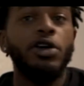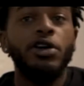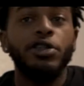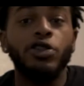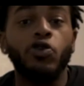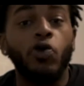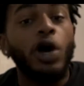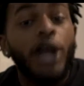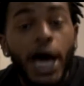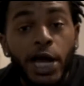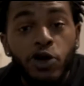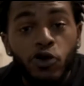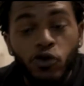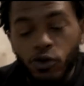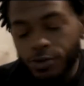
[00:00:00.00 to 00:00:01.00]
So what
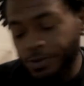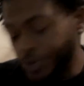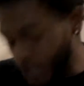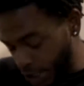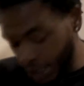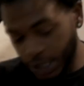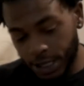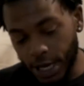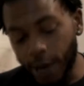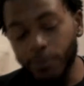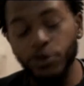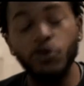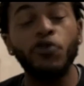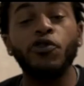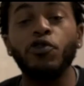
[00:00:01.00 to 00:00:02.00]
I do,
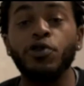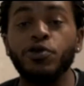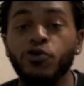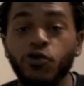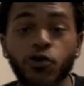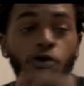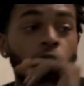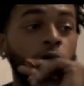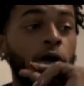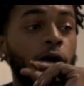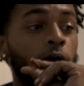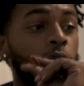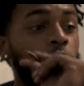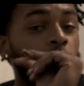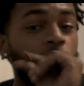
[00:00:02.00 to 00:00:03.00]
I'm scrolling through
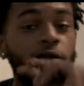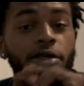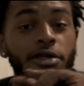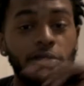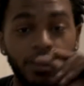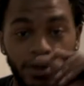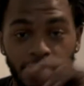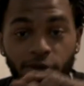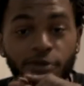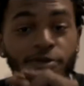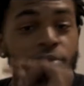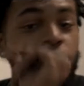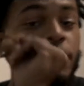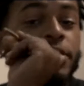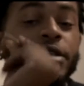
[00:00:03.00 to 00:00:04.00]

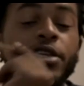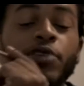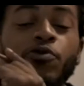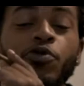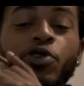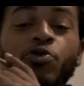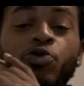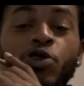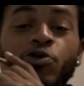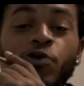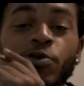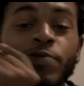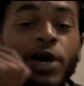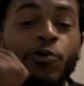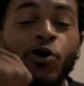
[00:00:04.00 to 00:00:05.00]
and seeing what
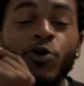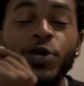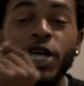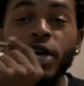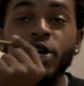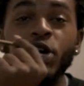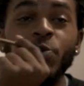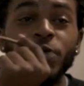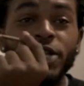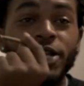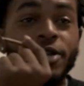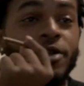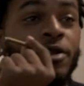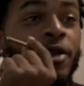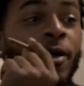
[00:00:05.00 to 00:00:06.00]
we got coming in.